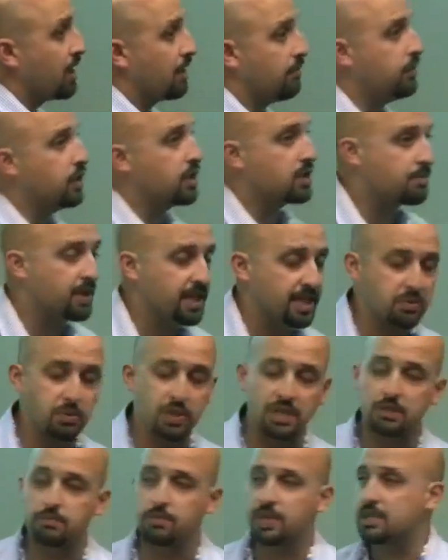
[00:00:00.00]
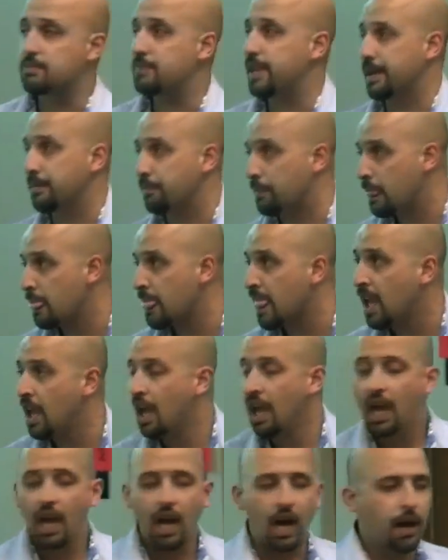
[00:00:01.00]
in the first place, which is much better.
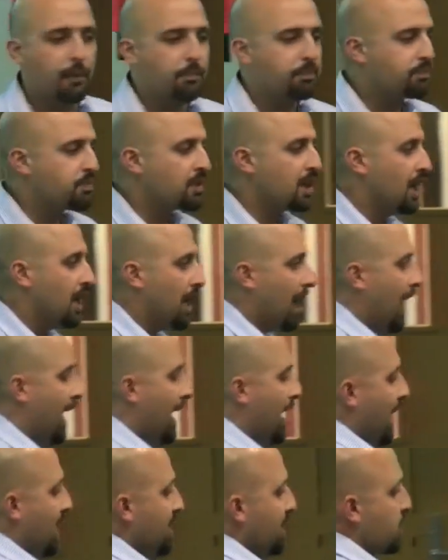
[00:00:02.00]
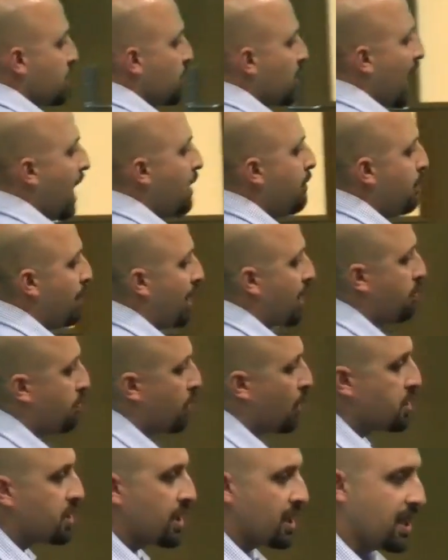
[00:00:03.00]
And this all came about a
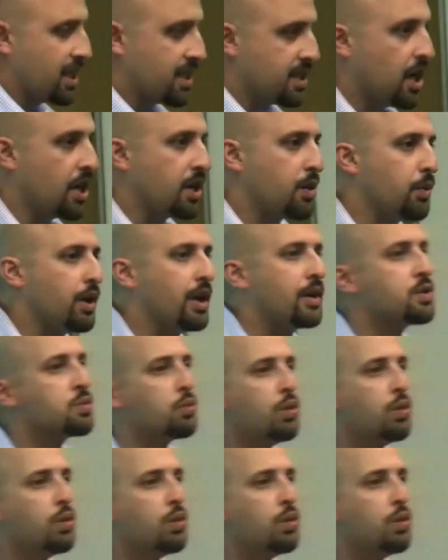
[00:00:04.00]
project I started when I was